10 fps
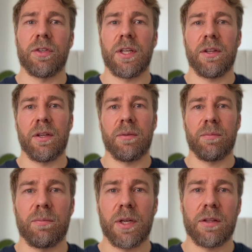together,
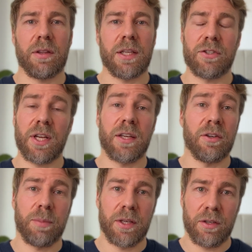but they stay
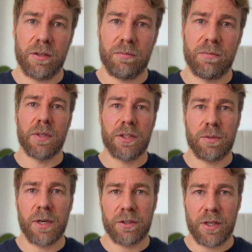independent. Here's the
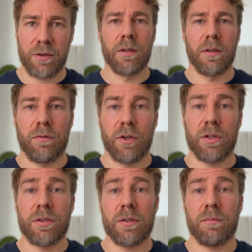breakdown.
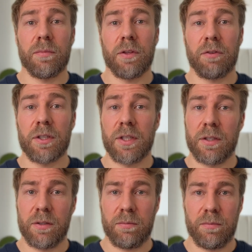First, the front
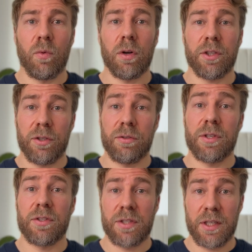end, what
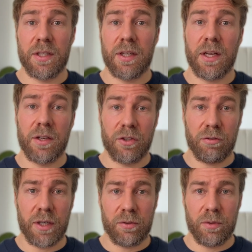users see and
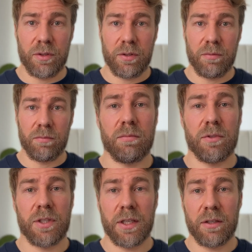interact with.
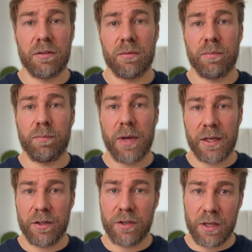Second,
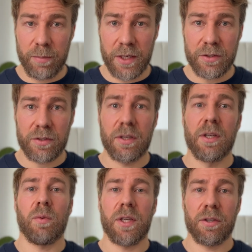back-end database,
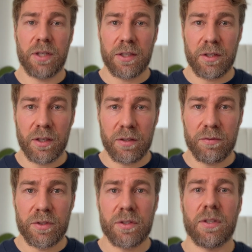where your data
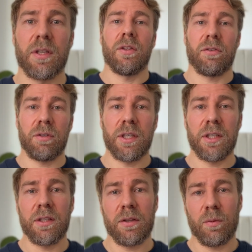lives.
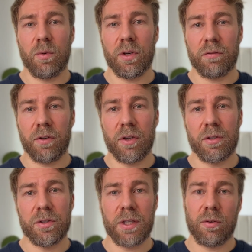3, the
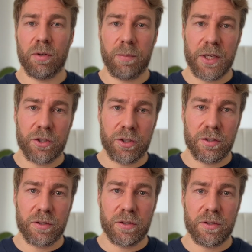workflows and
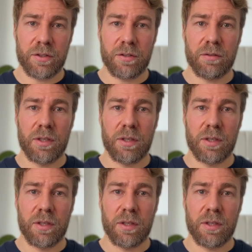automations,